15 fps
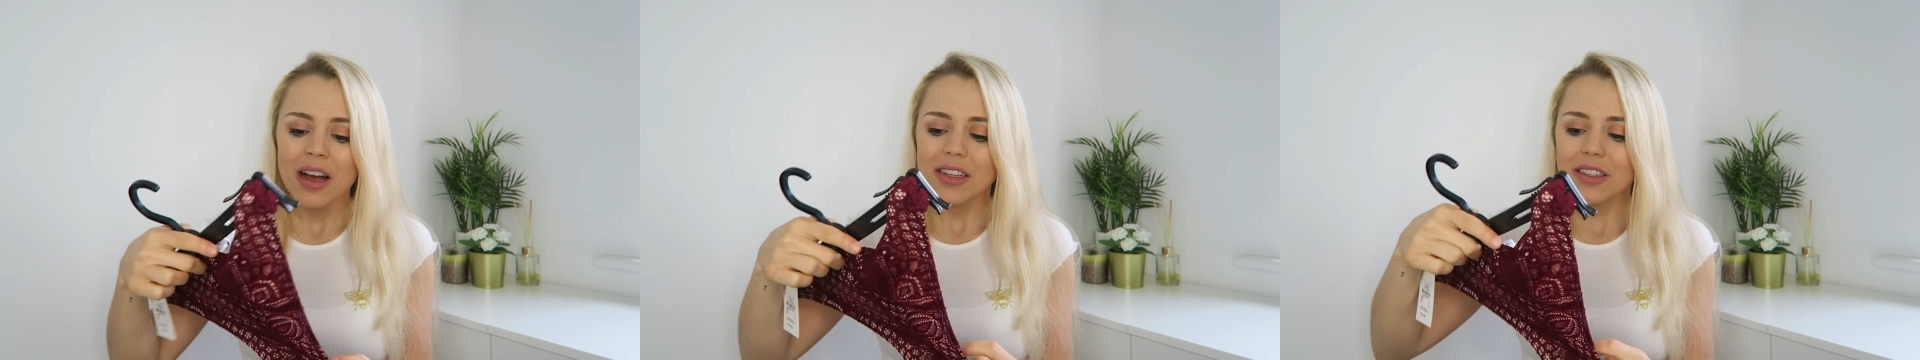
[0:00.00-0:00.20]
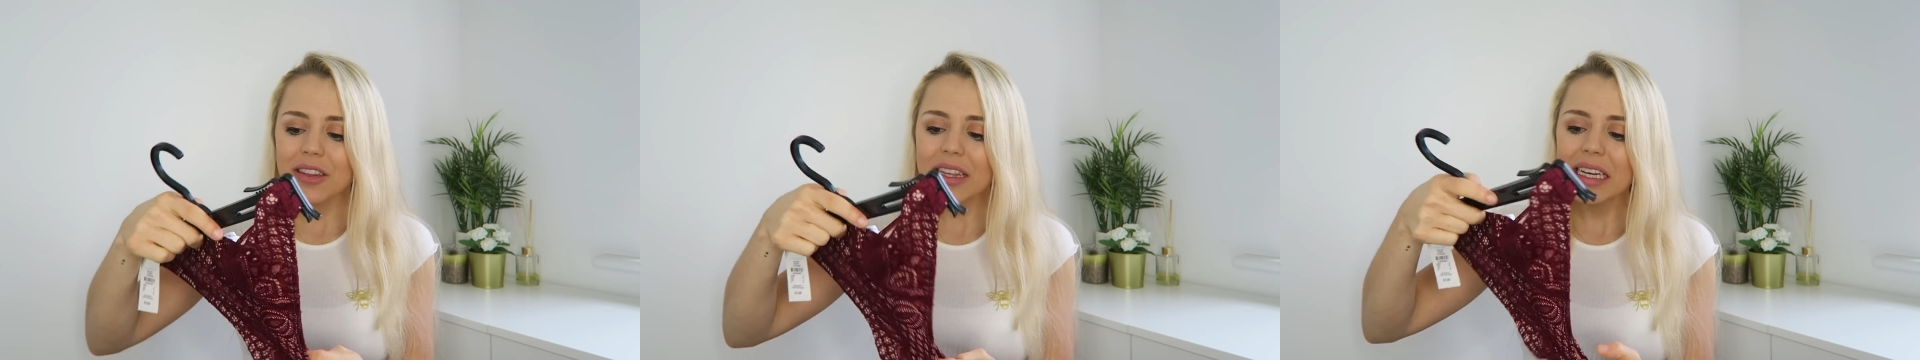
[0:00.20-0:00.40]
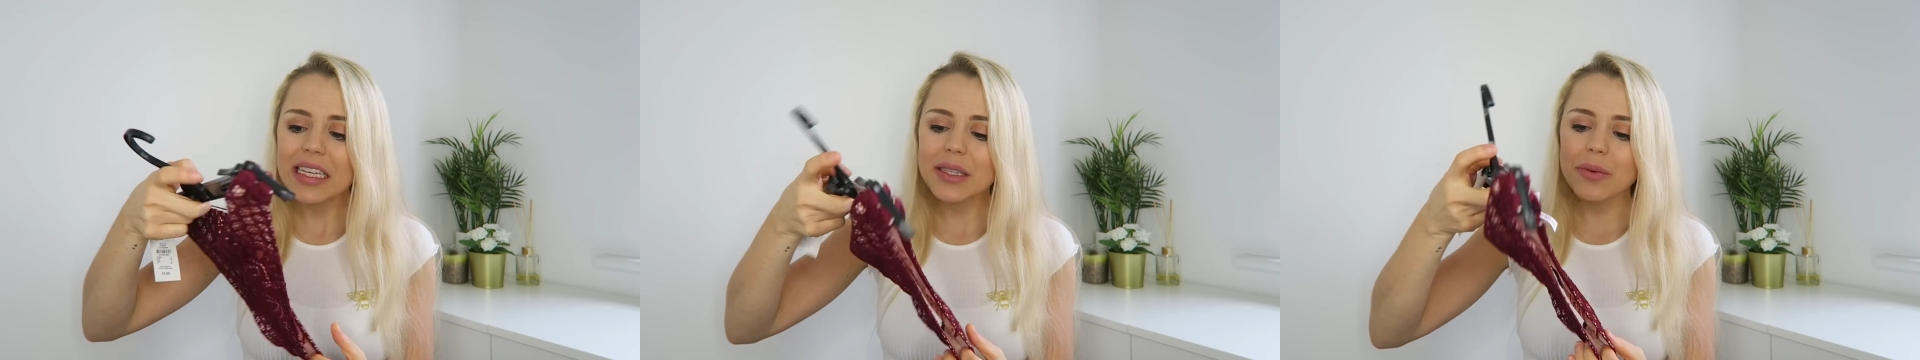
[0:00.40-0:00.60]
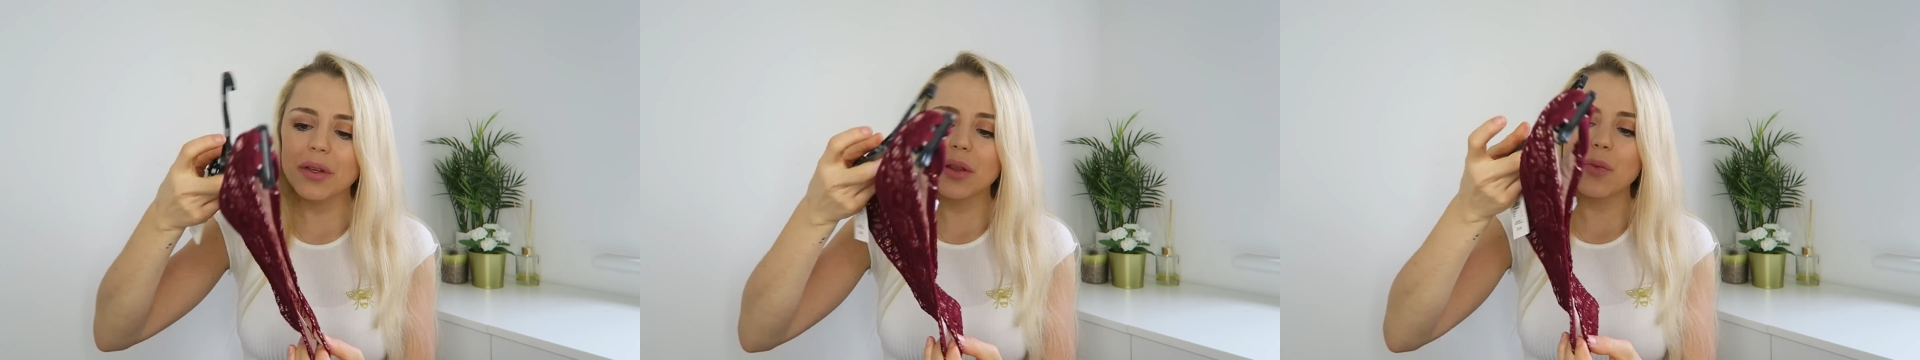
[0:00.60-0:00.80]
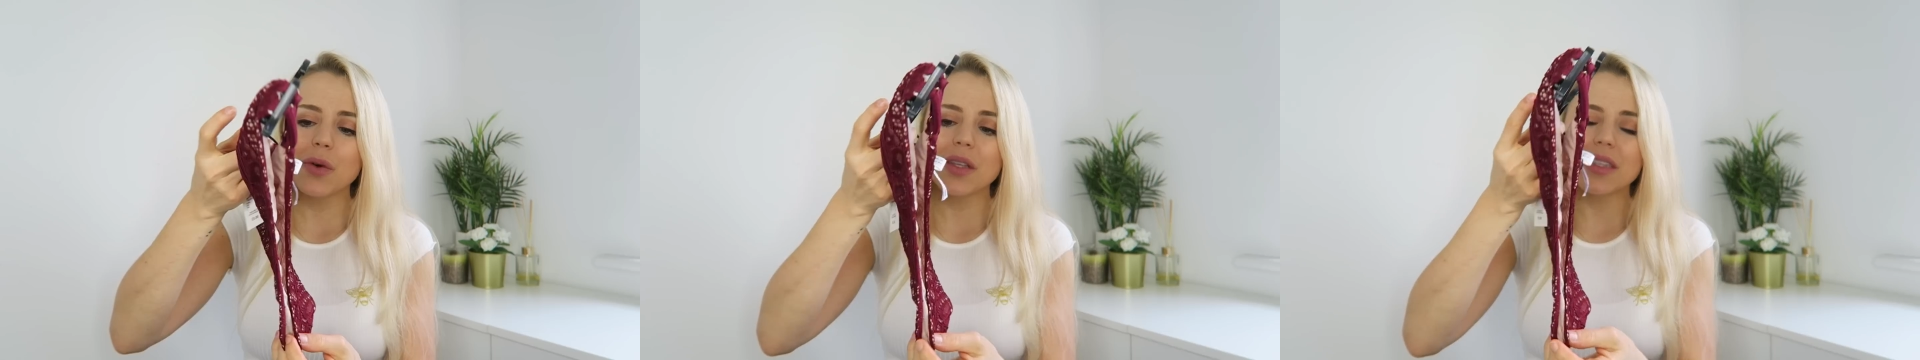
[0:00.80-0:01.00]
So these
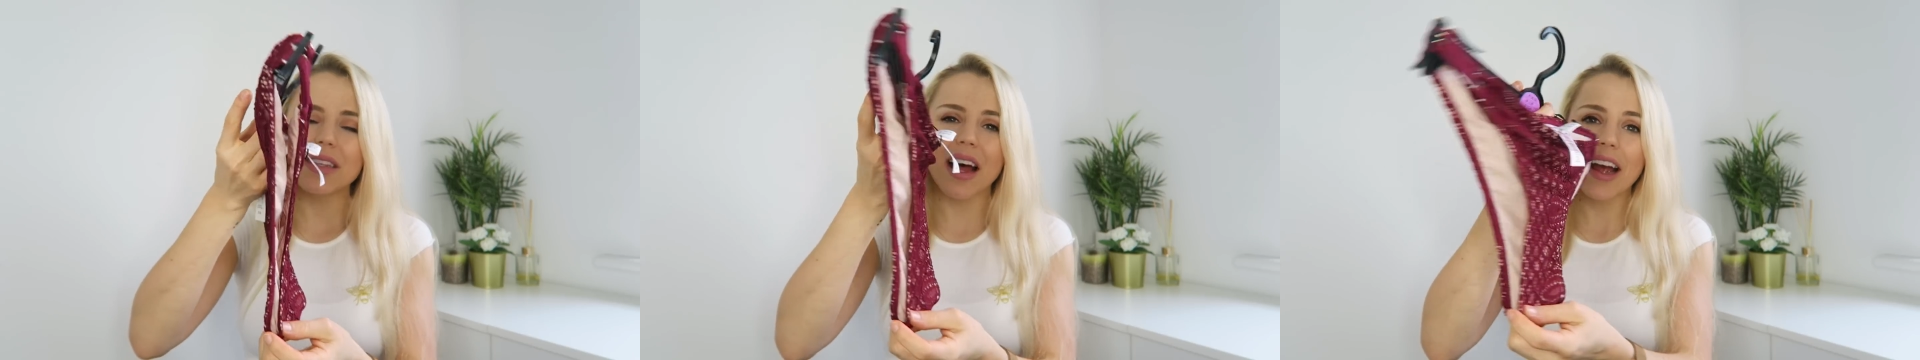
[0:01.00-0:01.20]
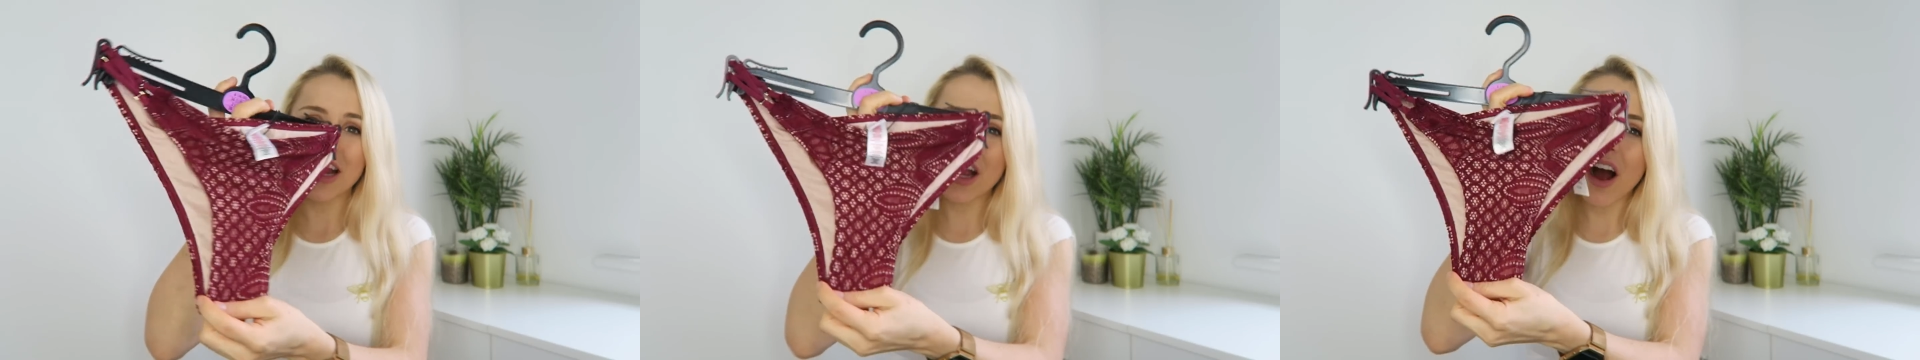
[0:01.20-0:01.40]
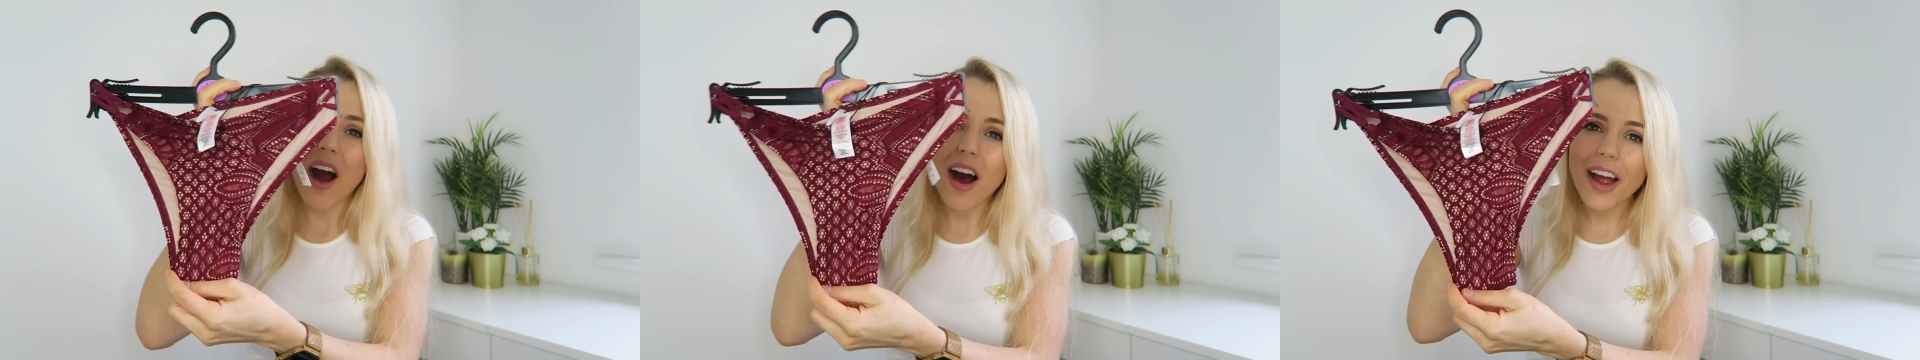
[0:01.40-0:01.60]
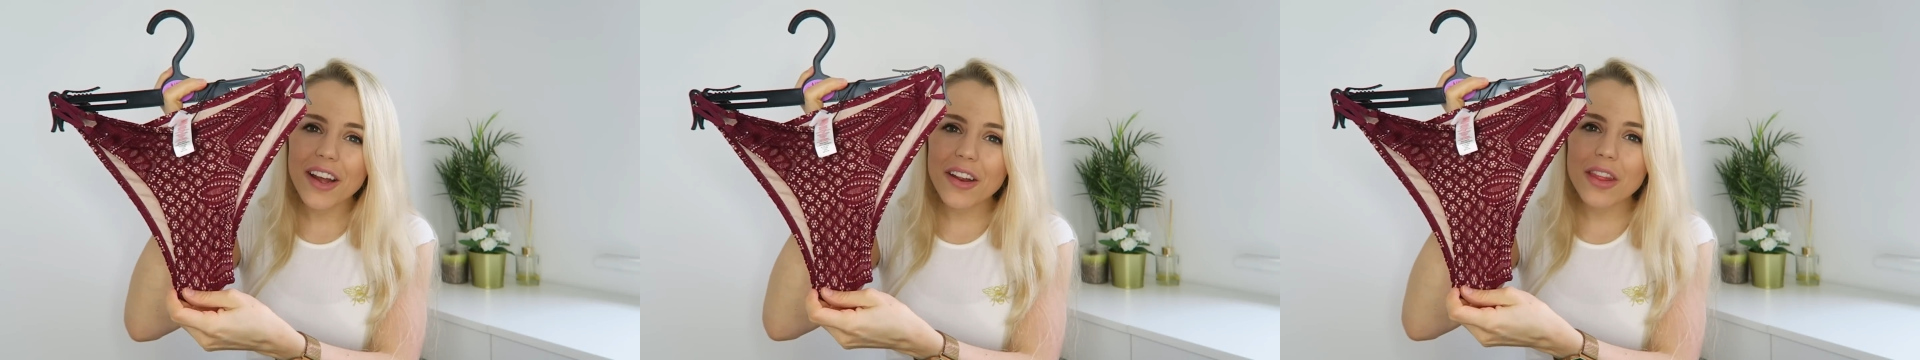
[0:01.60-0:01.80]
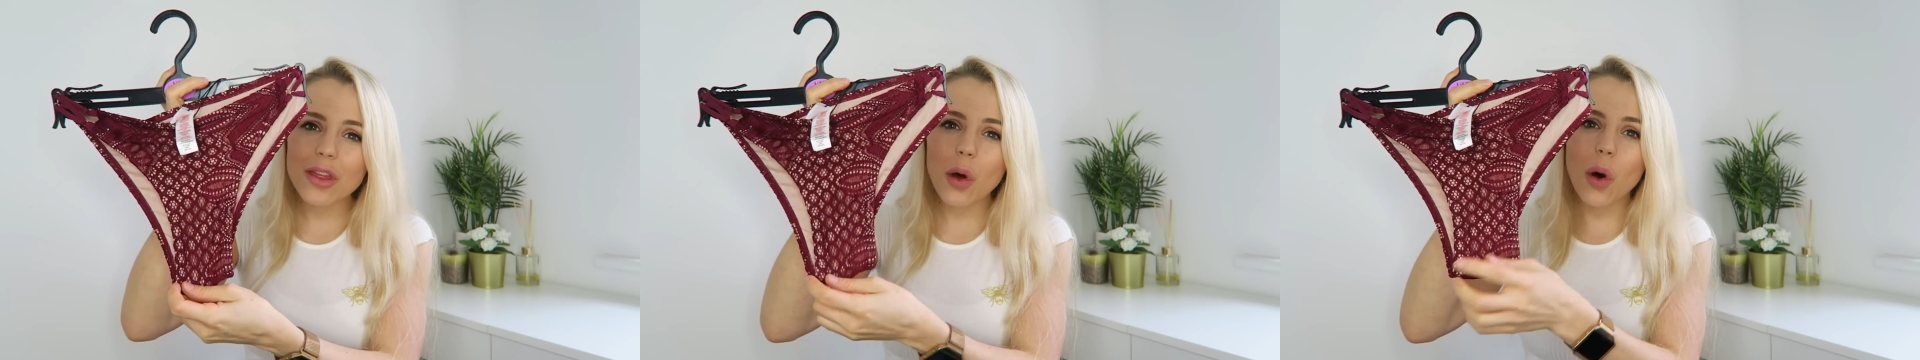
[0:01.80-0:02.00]
were the ones that I
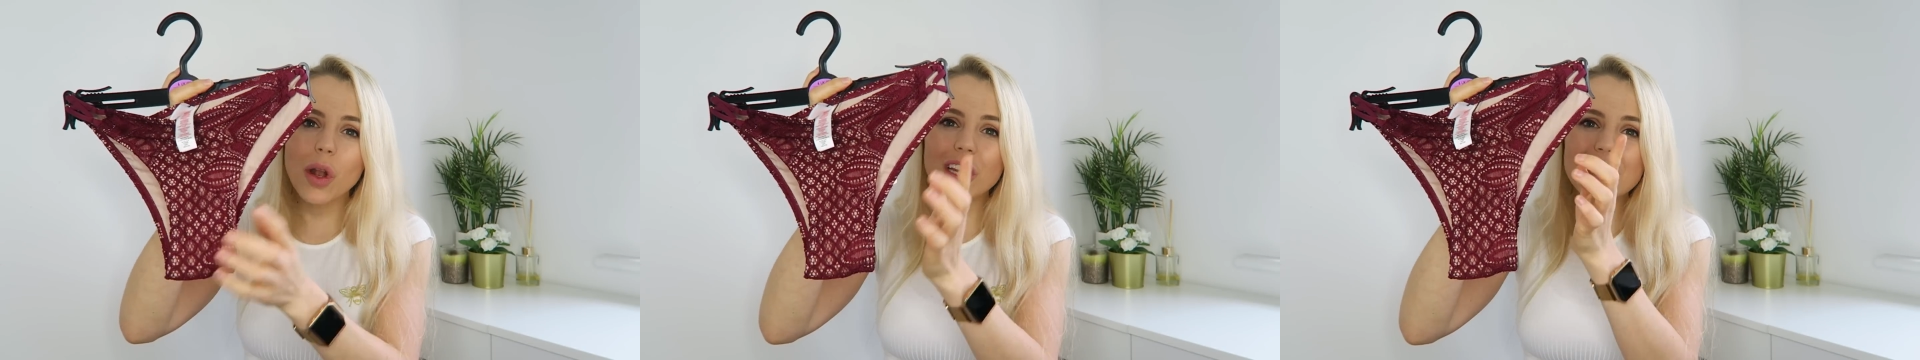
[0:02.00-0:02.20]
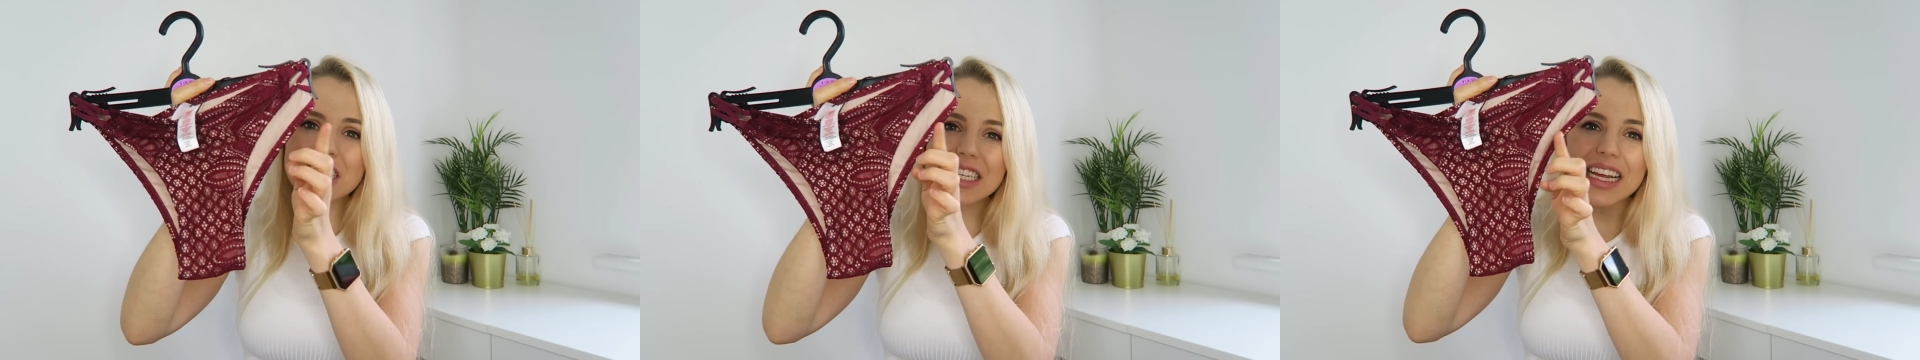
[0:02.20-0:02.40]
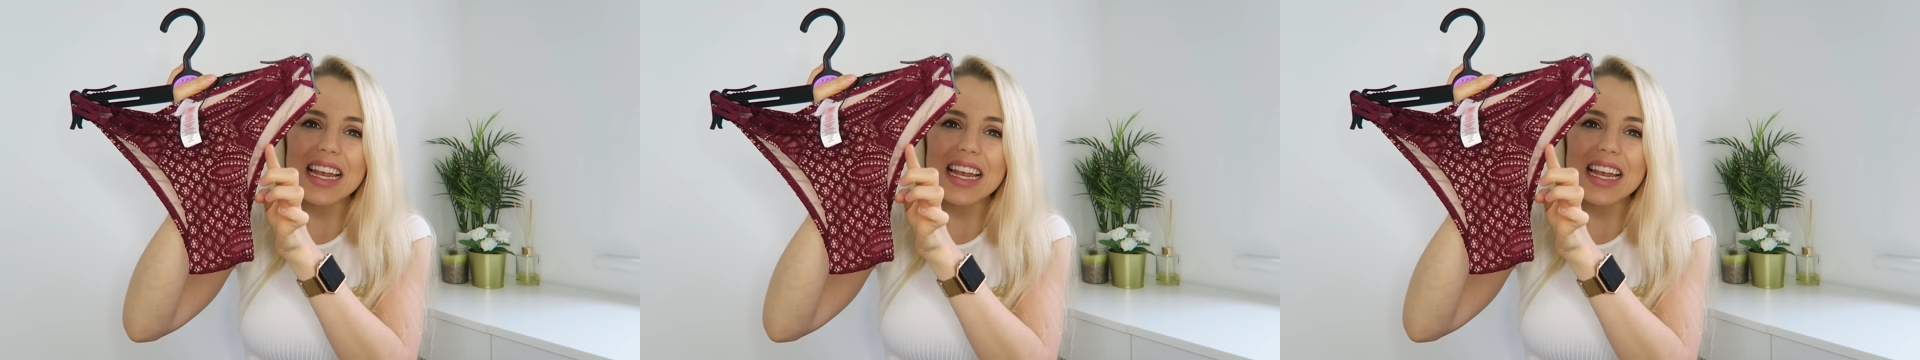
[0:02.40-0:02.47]
kind of thought looked